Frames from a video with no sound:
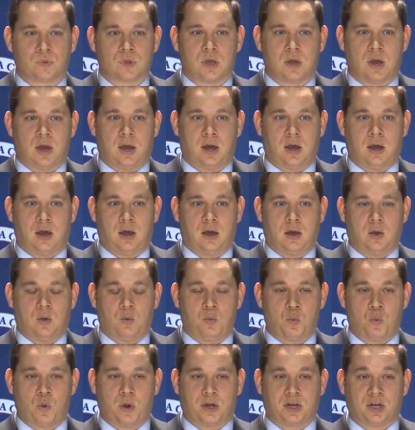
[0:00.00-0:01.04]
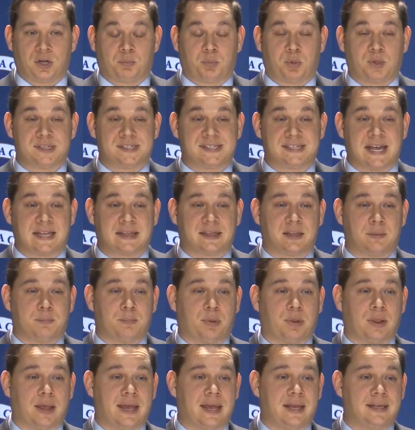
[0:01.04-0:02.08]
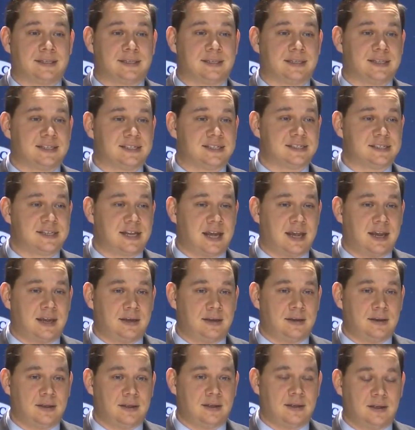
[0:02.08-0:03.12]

We're going to present the plan to the state.